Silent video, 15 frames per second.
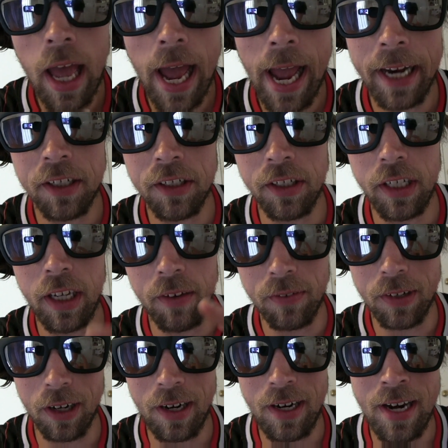Actually,
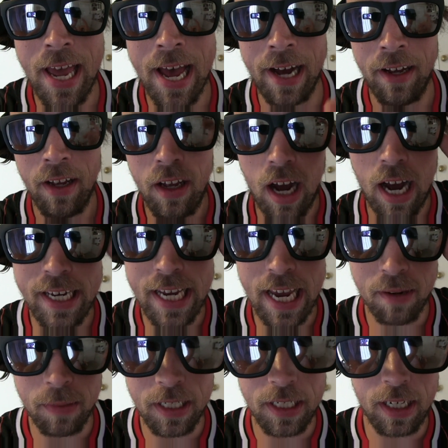I've got it now. I
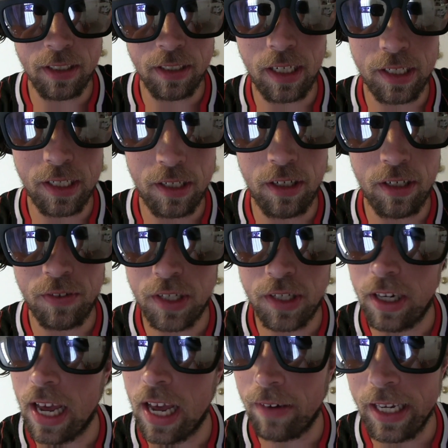take my sunglasses off
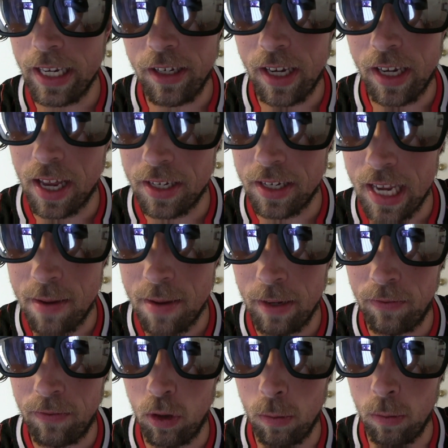so that way you can't see
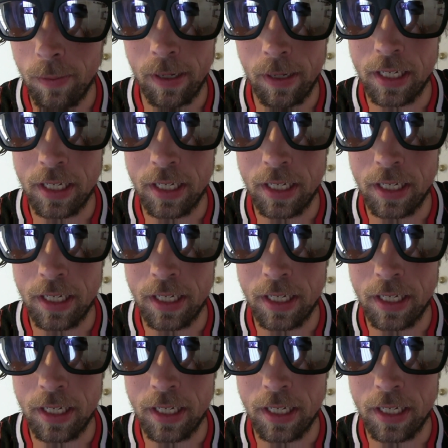me filming